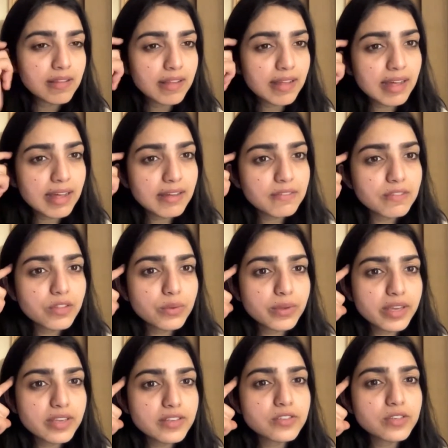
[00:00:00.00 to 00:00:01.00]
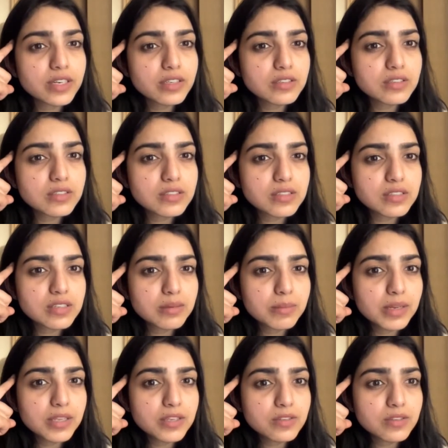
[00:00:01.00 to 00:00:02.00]
Have you guys read or discussed any
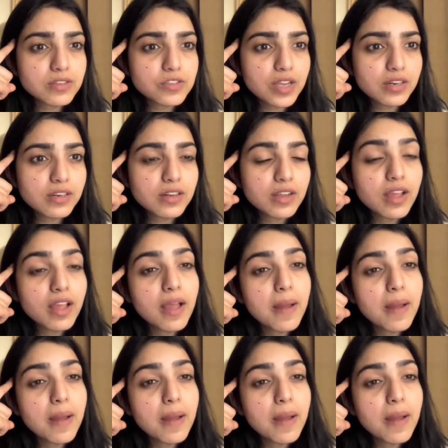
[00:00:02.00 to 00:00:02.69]
plays on this channel?